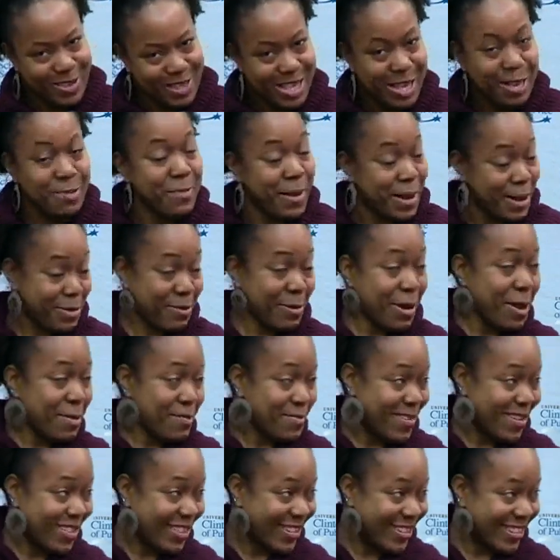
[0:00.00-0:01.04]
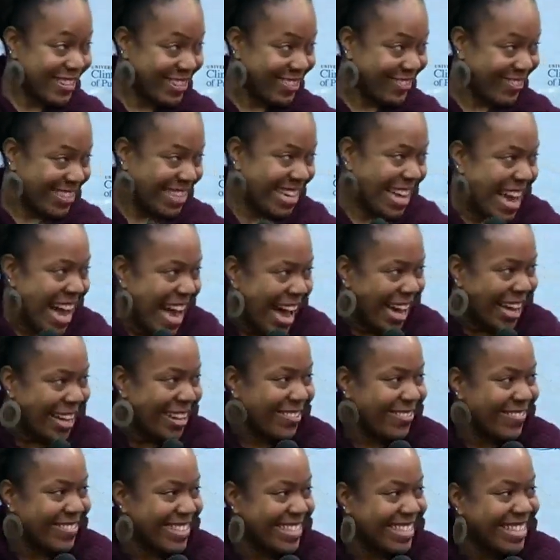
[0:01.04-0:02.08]
than my grandmother
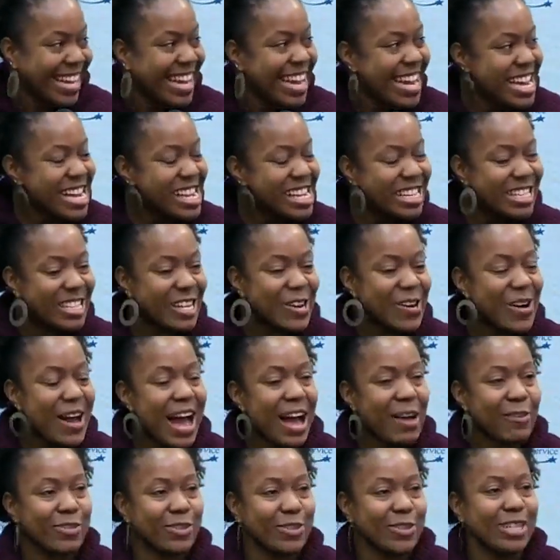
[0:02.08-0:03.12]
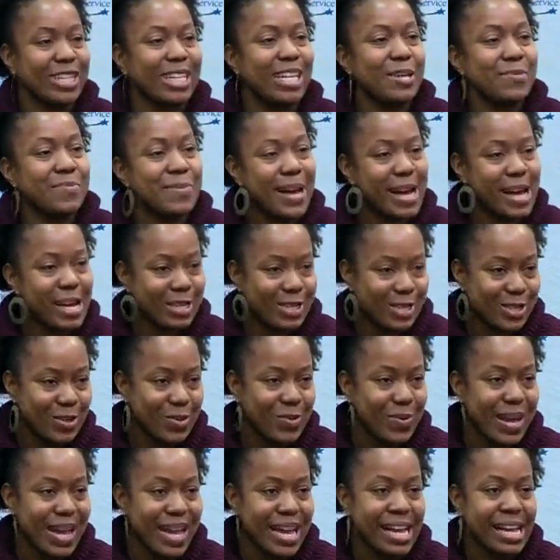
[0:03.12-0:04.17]
sometimes. So after he passed
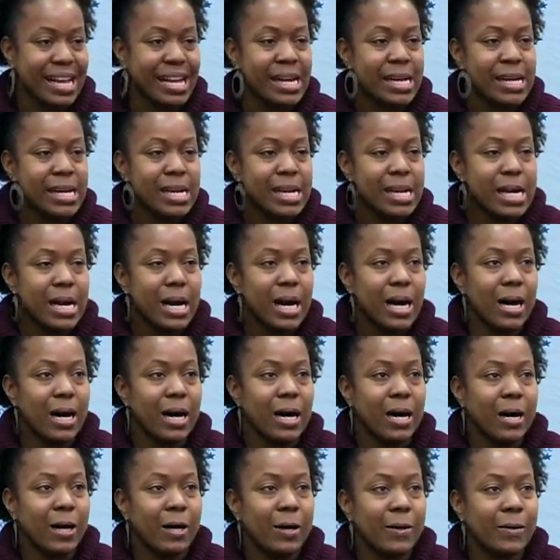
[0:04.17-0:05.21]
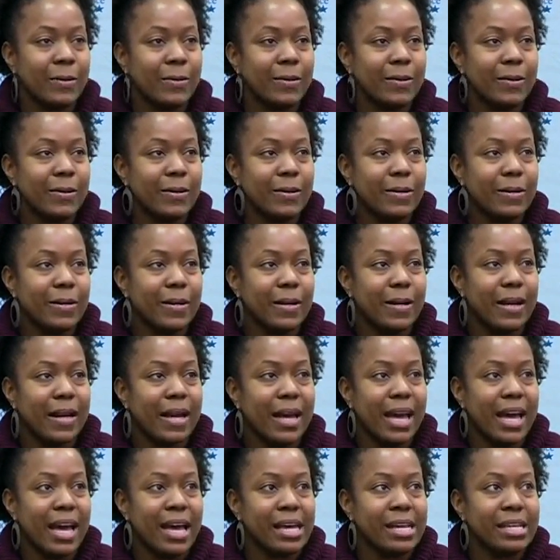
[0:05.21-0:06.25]
away,
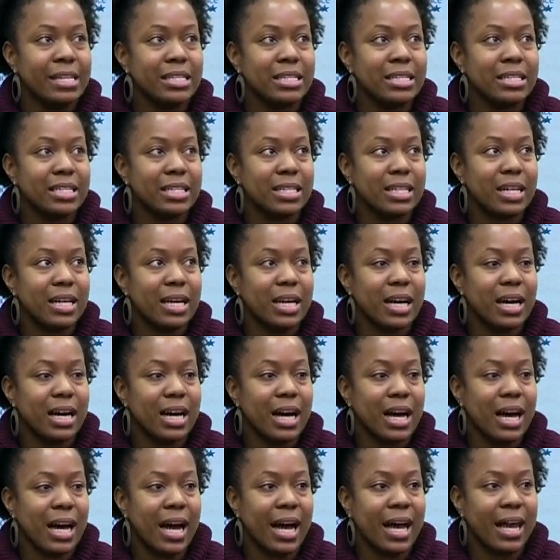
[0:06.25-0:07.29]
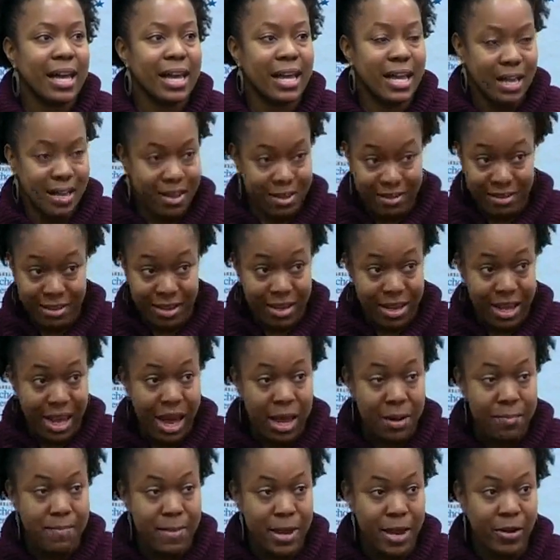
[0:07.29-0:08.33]
and I
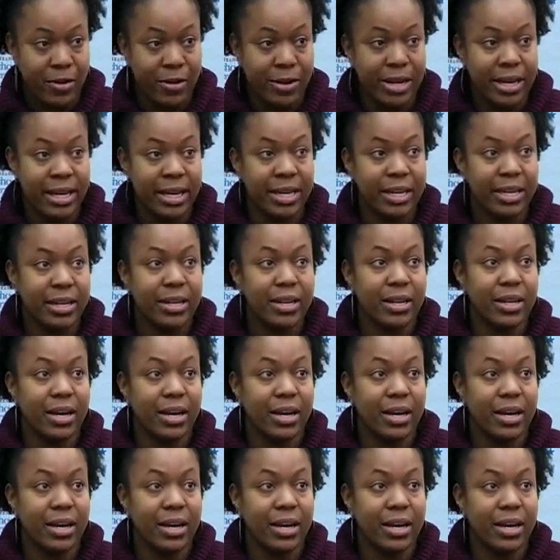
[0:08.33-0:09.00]
got married